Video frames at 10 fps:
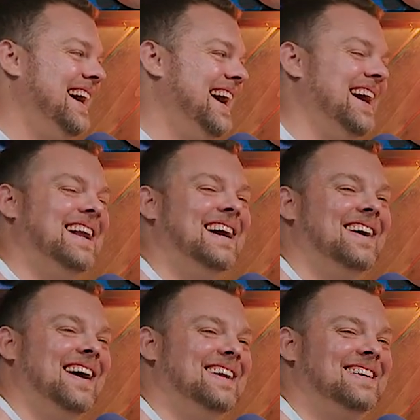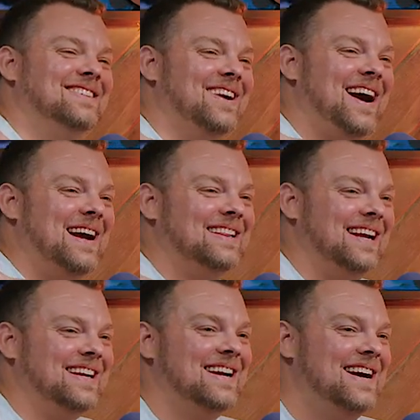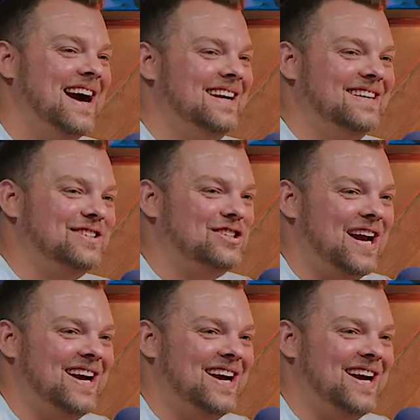I know. I need to try. I need a chair.